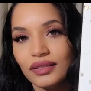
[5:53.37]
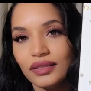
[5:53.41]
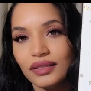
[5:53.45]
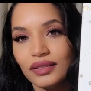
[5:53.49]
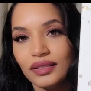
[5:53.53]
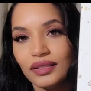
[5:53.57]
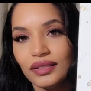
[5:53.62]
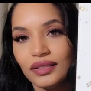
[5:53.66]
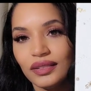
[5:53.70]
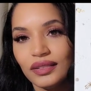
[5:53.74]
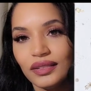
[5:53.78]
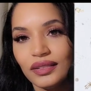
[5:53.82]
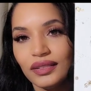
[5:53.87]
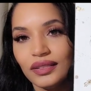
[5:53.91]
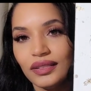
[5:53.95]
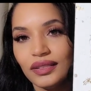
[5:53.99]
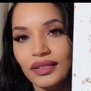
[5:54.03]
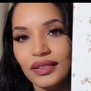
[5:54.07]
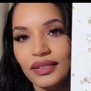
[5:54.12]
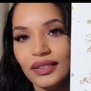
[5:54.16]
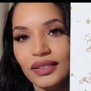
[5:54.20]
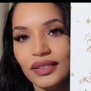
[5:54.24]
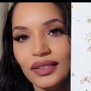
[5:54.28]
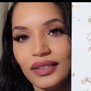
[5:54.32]

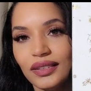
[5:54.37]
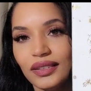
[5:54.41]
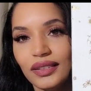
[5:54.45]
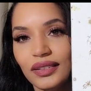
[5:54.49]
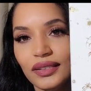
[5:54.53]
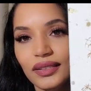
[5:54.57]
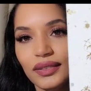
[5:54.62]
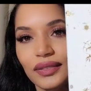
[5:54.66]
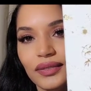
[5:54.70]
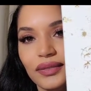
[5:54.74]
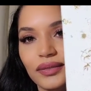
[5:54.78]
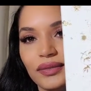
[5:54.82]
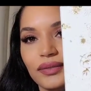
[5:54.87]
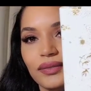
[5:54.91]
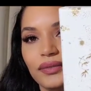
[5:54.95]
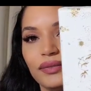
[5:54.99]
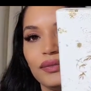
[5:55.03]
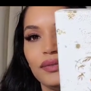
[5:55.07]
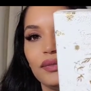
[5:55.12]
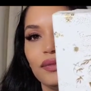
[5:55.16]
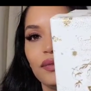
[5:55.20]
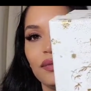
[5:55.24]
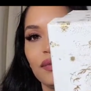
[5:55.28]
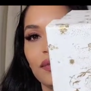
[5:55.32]

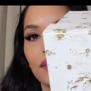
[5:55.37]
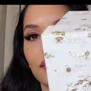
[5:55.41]
No one is speaking in this clip.